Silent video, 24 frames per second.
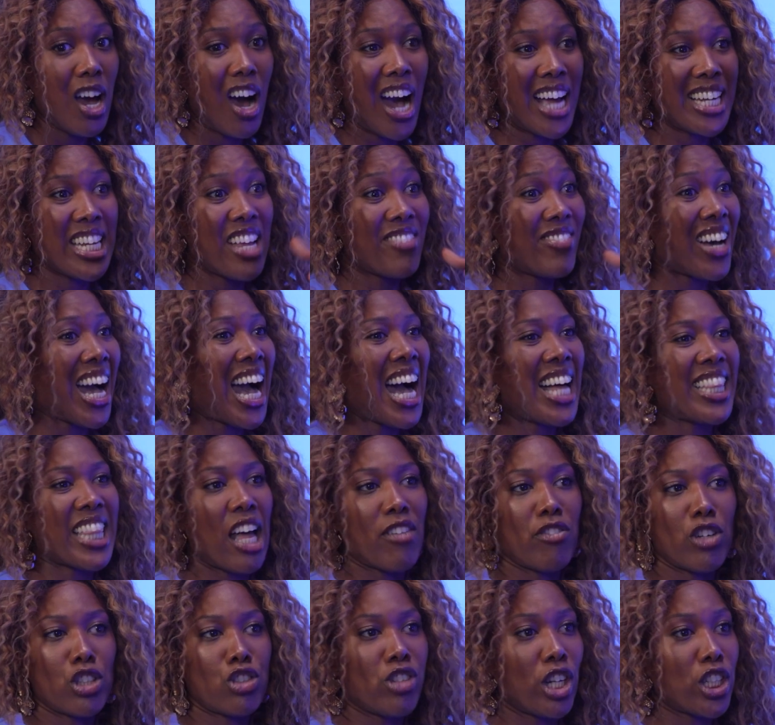I never had
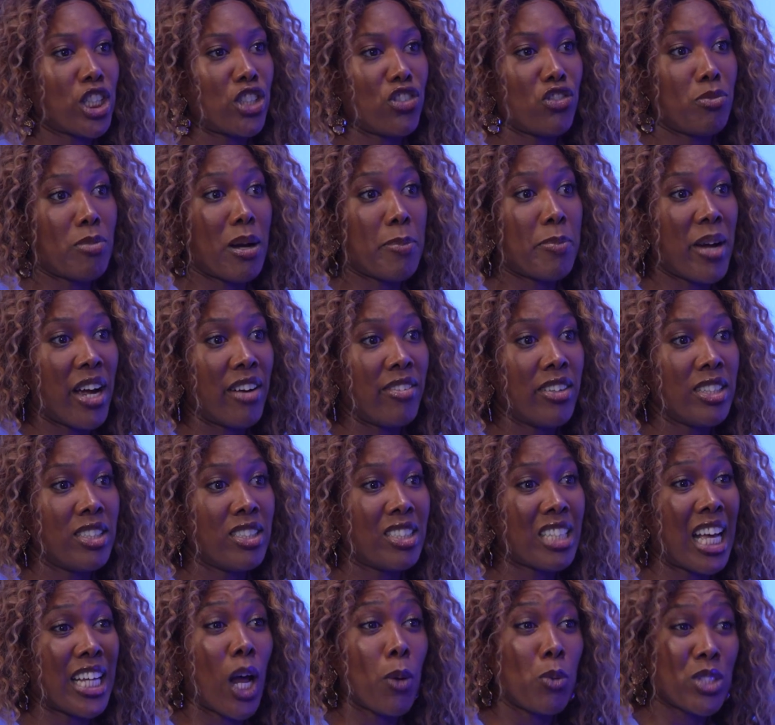that restriction from my
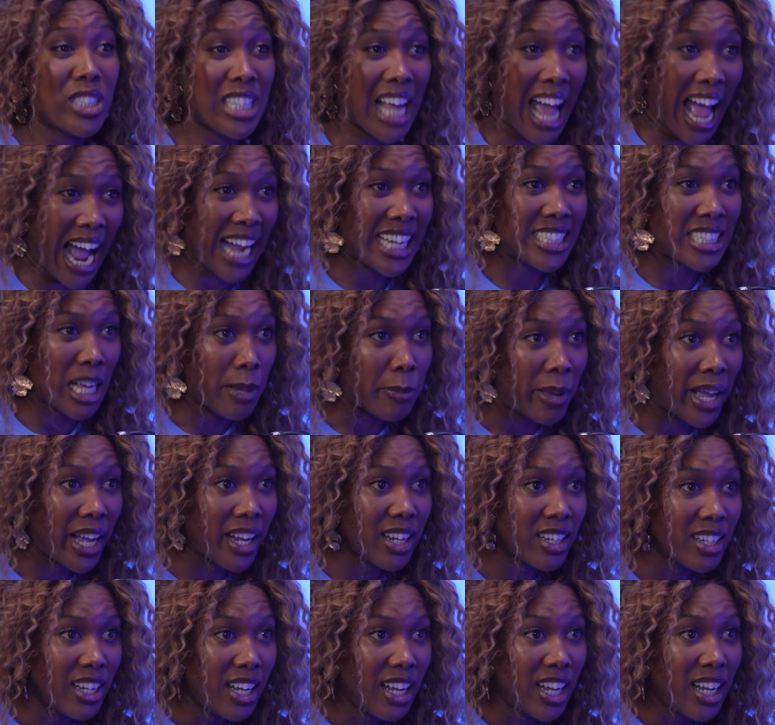parents, and I was an
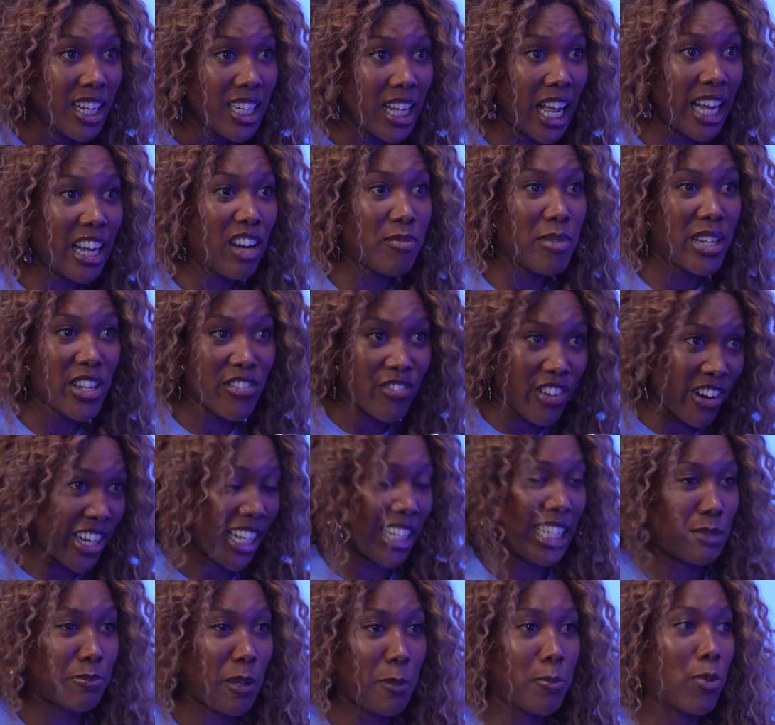academic. Like, I made it very
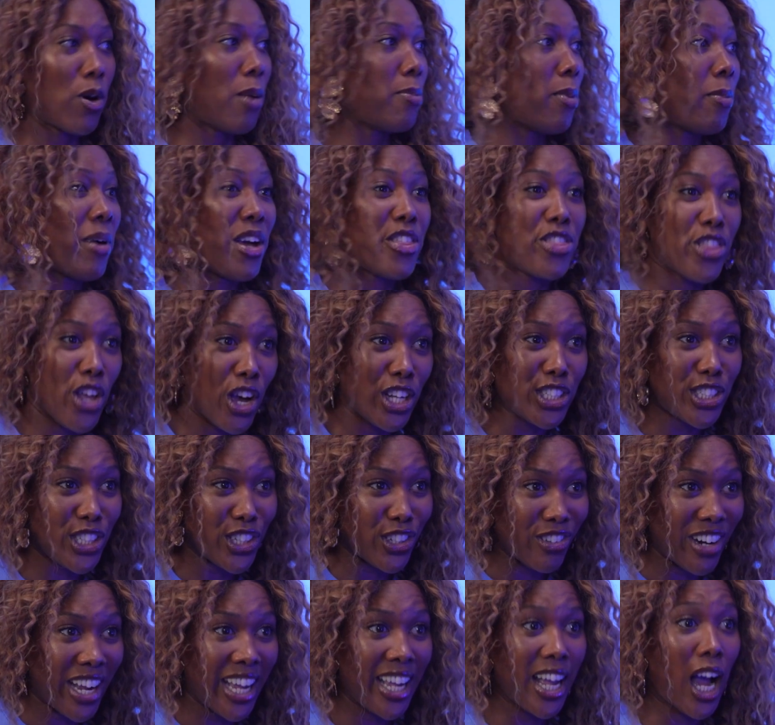clear to people, I'm on my 3rd
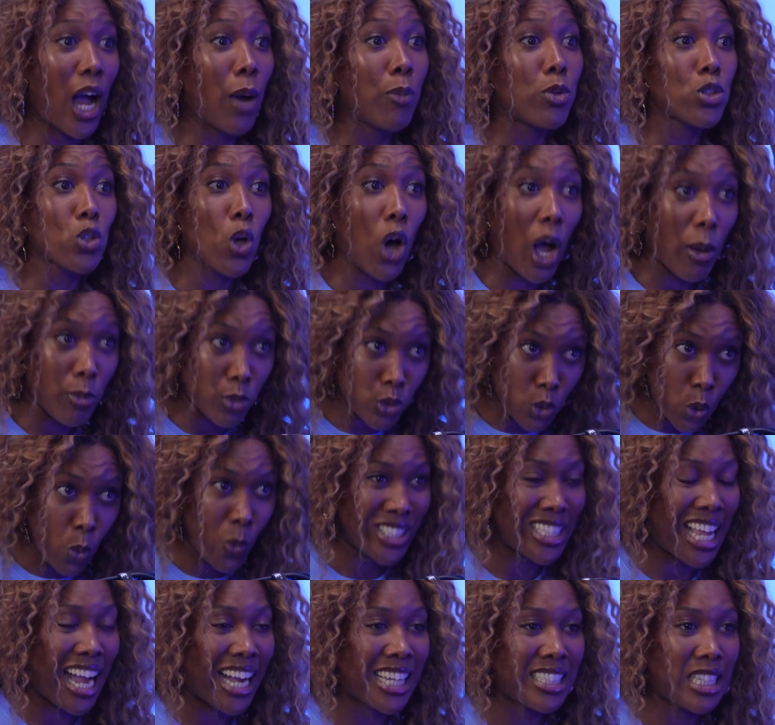degree. I was
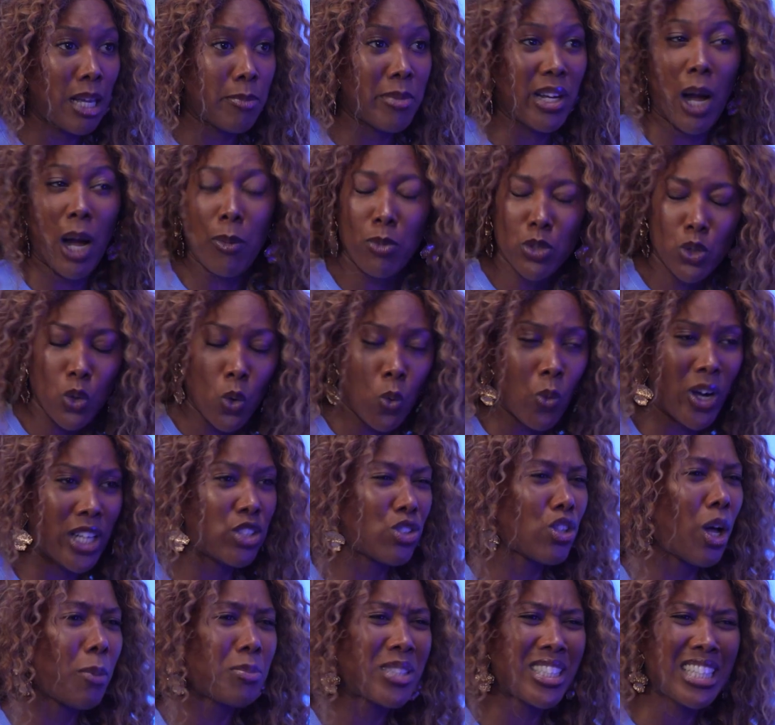always academic. I was always
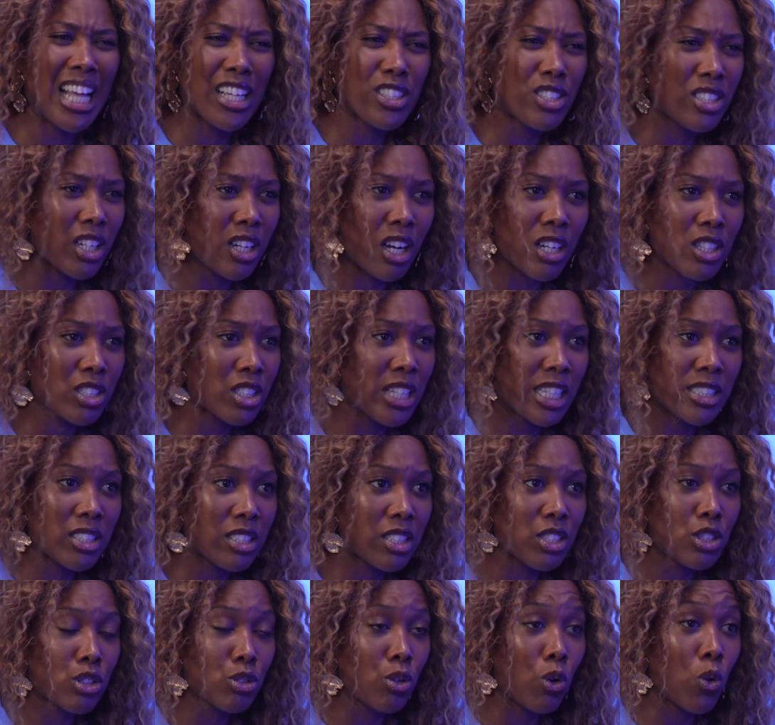top sets in
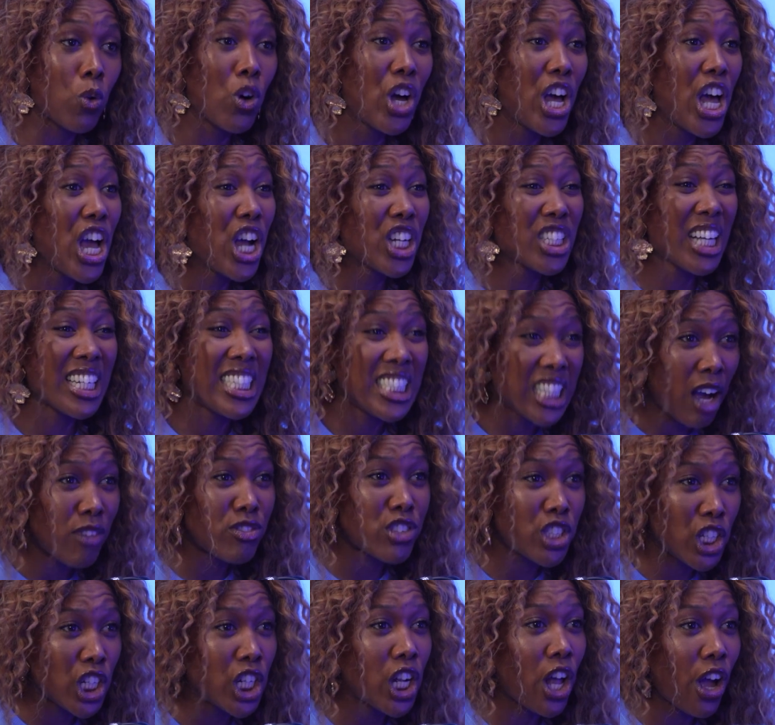school because I love
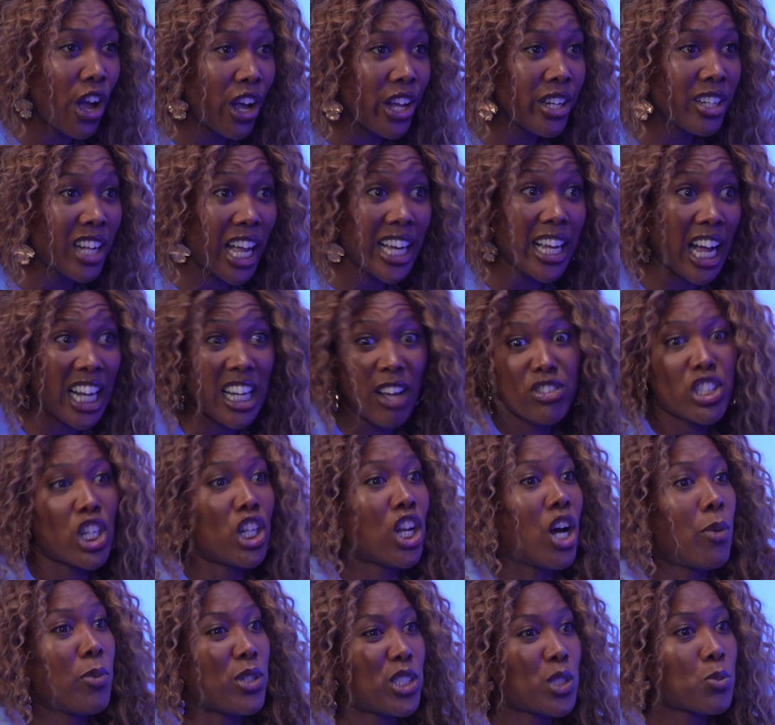to learn. Like, I love to
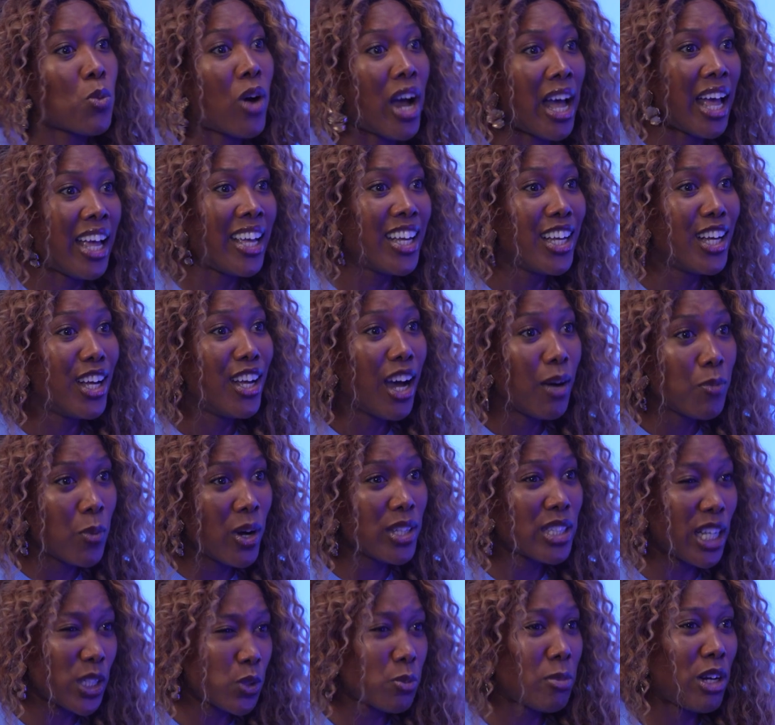learn, which is why
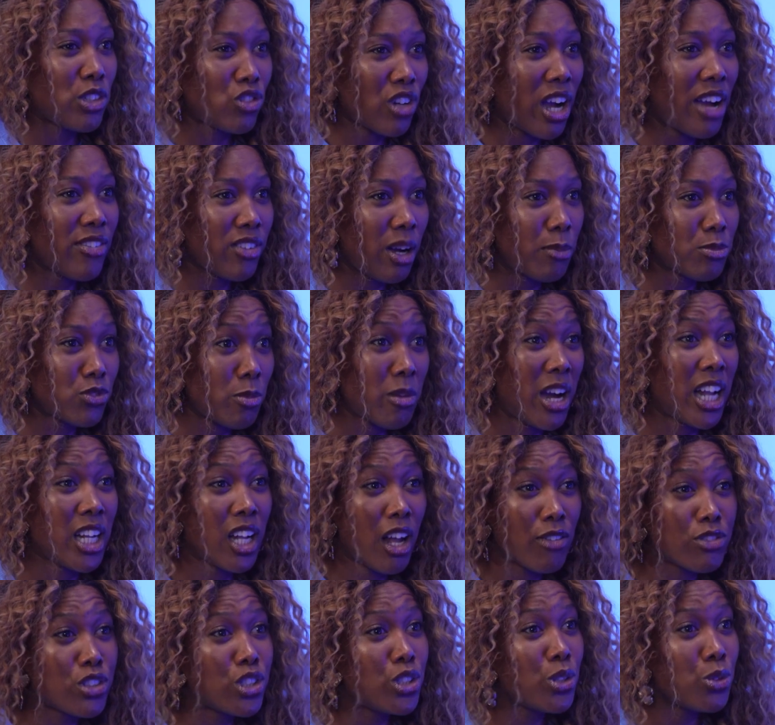that's where my drive comes from. I
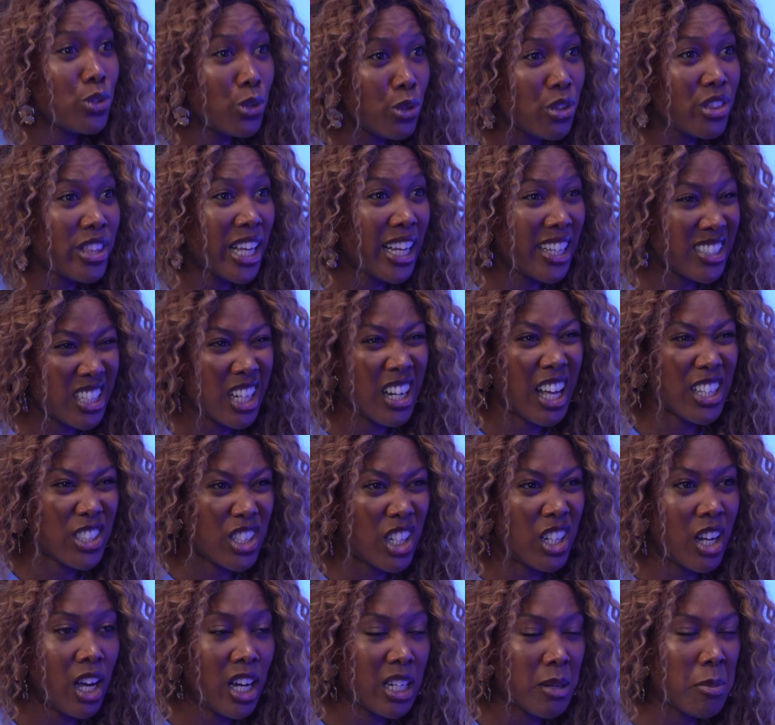love to do new things. I like
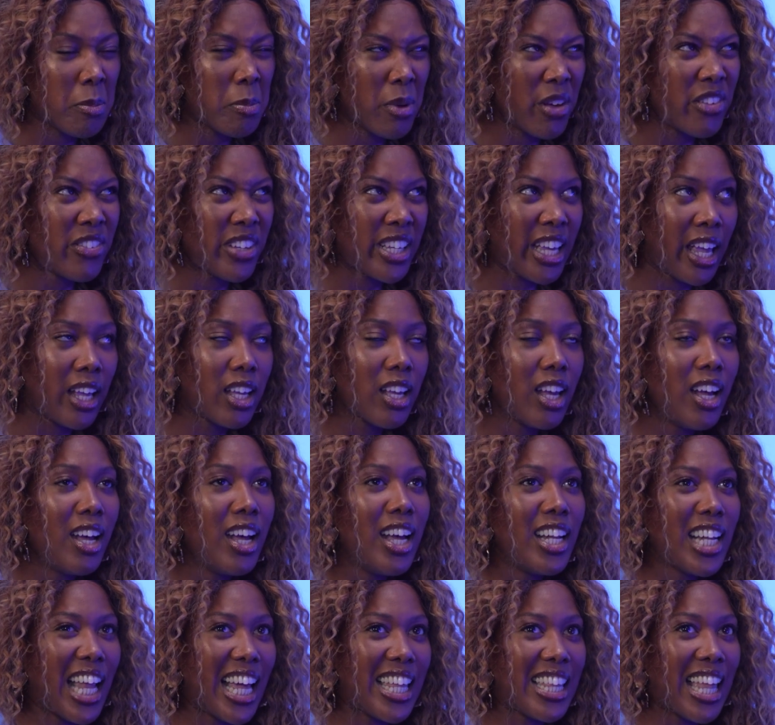to learn. I'm a bit of a geek
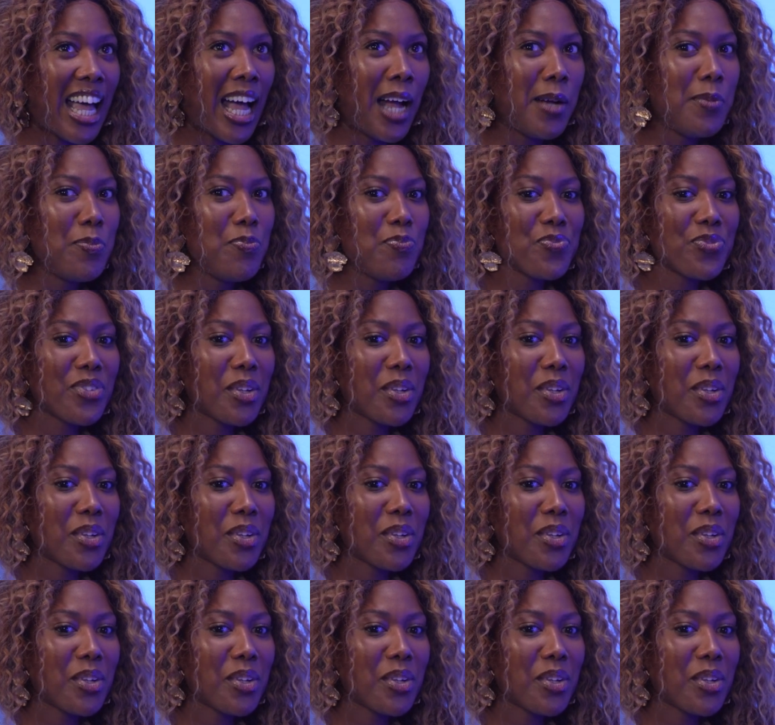like that.